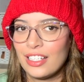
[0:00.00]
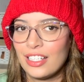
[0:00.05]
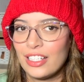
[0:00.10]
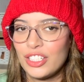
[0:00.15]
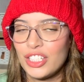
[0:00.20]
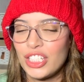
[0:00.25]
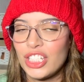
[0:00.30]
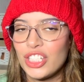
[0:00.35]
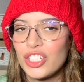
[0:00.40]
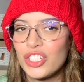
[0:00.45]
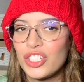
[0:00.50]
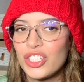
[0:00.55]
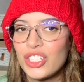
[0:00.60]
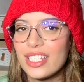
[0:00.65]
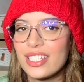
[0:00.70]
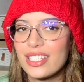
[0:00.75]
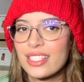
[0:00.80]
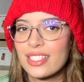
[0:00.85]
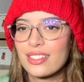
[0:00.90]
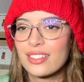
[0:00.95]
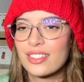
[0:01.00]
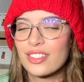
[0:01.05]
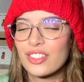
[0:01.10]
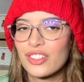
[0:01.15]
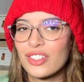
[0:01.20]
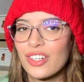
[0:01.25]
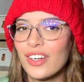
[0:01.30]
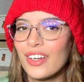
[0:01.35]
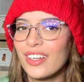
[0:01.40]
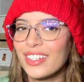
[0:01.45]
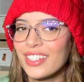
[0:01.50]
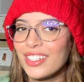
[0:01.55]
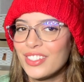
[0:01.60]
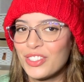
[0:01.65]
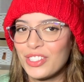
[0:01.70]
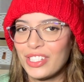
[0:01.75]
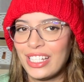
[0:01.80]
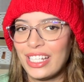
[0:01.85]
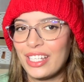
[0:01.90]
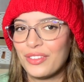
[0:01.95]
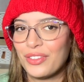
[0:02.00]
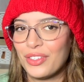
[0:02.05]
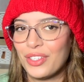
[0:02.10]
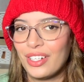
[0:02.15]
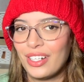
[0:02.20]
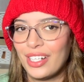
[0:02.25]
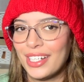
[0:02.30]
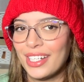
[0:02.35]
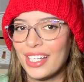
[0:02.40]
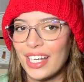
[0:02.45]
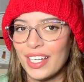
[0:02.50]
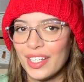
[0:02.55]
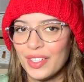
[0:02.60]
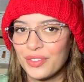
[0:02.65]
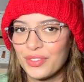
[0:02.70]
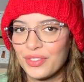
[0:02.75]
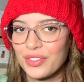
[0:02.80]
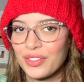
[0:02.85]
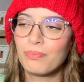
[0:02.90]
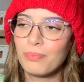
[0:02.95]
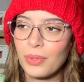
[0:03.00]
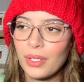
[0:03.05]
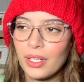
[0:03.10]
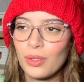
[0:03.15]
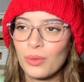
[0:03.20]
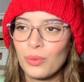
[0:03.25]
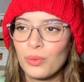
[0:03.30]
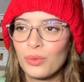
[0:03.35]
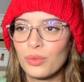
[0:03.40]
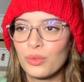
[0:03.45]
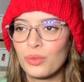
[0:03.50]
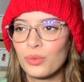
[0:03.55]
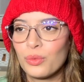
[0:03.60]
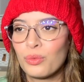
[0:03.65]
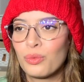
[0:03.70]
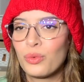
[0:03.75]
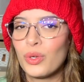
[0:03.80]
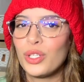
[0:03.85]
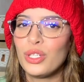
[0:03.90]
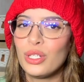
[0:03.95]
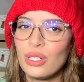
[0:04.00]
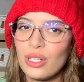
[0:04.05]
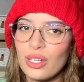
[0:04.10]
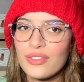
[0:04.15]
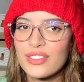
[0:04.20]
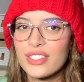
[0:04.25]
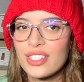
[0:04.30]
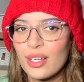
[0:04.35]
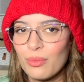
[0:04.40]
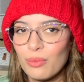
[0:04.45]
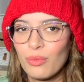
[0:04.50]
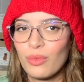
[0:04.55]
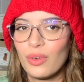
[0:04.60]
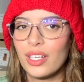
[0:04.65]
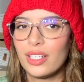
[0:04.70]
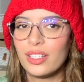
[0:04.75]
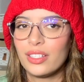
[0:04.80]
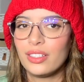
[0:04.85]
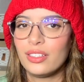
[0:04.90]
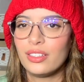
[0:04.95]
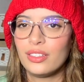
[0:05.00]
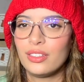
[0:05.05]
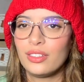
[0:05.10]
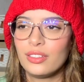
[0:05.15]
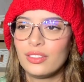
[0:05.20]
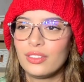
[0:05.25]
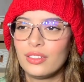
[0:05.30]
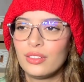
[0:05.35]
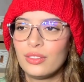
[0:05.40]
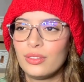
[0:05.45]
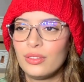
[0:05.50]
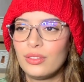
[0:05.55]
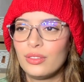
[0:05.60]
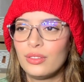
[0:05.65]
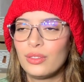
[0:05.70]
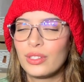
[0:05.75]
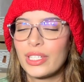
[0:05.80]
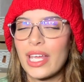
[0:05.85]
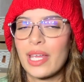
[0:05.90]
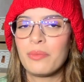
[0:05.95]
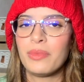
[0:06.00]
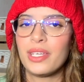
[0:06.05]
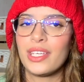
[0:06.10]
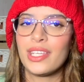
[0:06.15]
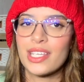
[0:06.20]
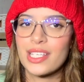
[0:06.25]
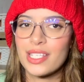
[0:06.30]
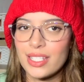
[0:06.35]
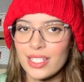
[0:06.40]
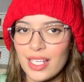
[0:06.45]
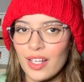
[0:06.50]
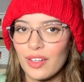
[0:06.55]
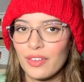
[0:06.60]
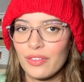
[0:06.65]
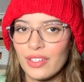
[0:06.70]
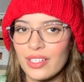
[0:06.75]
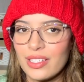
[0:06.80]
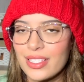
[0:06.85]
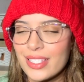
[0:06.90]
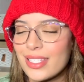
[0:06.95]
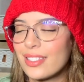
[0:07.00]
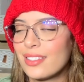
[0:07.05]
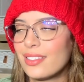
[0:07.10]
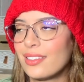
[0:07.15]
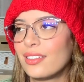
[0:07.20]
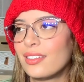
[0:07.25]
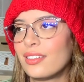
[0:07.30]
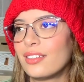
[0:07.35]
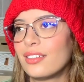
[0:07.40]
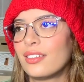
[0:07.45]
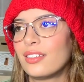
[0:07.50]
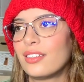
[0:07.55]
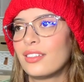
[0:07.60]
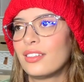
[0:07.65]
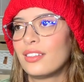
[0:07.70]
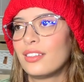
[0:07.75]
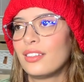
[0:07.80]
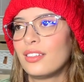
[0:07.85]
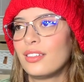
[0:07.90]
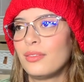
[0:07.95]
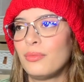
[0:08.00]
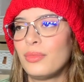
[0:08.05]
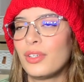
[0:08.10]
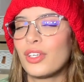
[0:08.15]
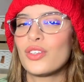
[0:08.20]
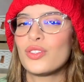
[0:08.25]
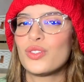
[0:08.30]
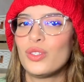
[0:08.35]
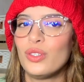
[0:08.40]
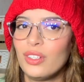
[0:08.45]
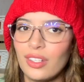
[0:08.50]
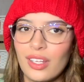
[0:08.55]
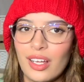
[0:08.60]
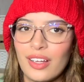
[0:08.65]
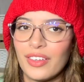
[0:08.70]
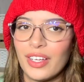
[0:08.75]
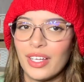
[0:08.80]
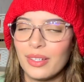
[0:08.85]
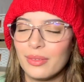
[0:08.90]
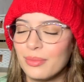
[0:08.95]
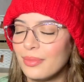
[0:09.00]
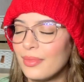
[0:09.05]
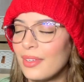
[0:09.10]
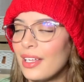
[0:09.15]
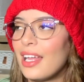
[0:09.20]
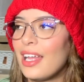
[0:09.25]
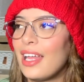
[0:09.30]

She's just starting to live her life. But when you love someone, you can be this selfless because you love him.